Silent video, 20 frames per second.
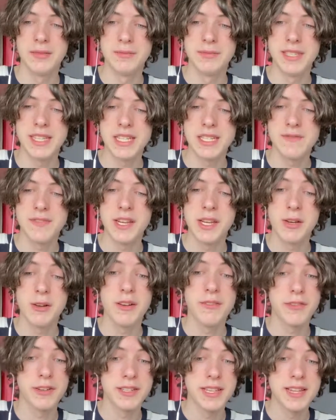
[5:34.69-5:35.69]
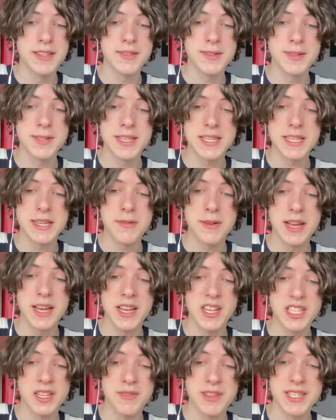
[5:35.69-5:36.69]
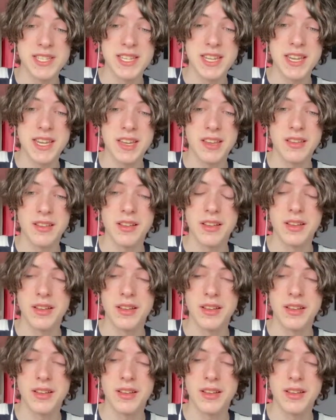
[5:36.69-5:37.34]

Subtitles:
dance video of her dancers, so as I was saying,